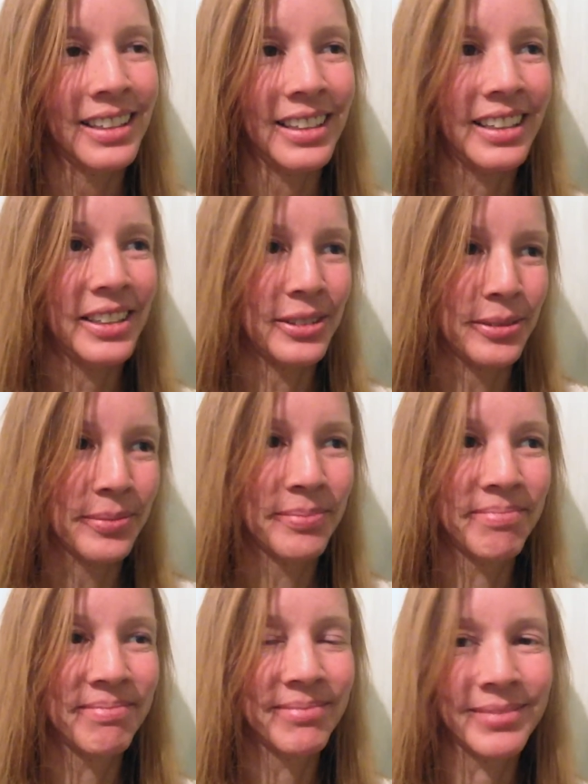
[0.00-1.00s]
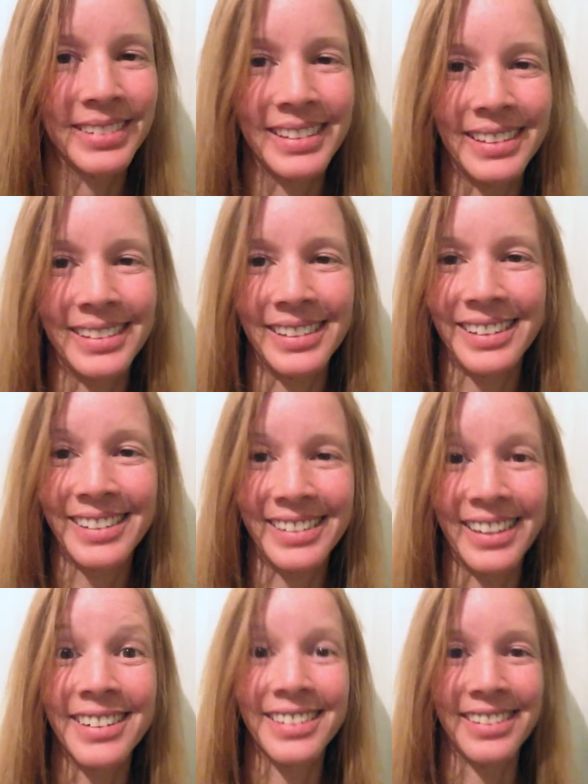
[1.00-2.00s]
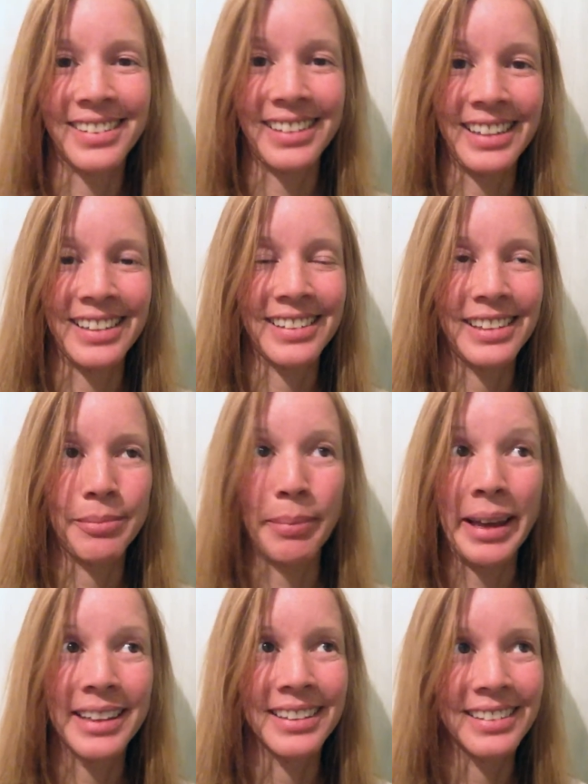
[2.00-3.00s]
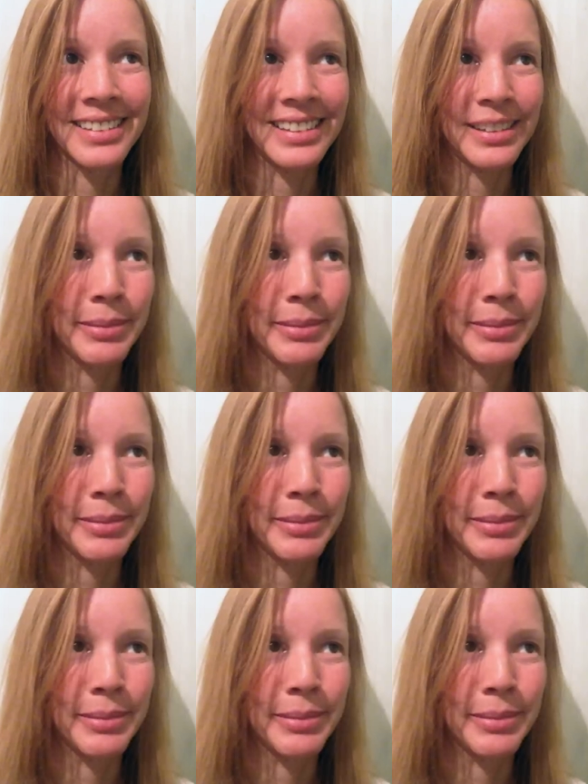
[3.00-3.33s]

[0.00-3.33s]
you know, external things, dependencies.